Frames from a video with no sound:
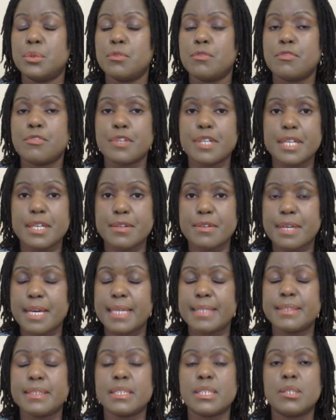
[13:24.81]
free
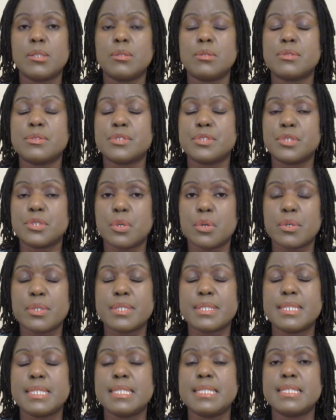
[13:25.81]
radicals,
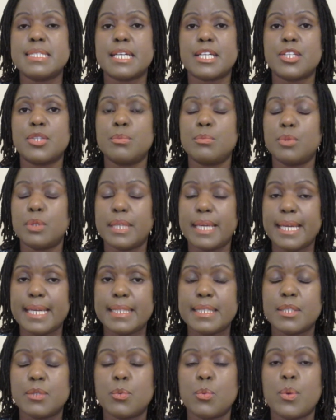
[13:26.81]
toxins,
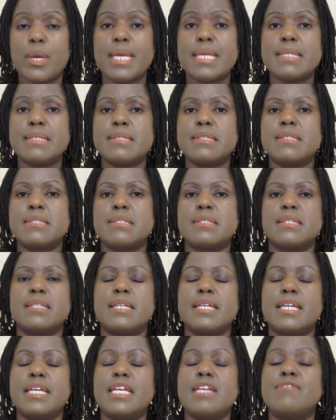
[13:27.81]
accumulated wastes,
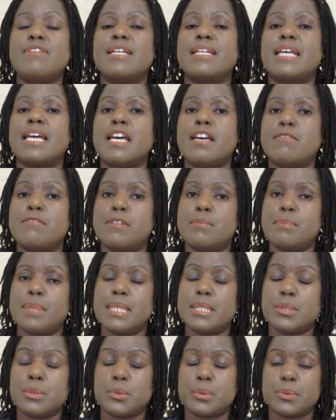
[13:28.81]
even heavy
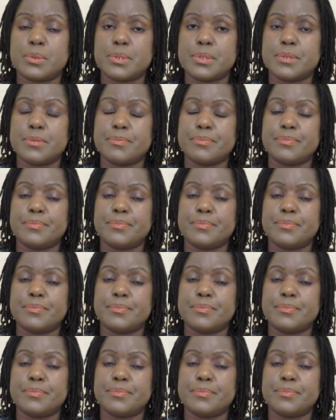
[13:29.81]
metals.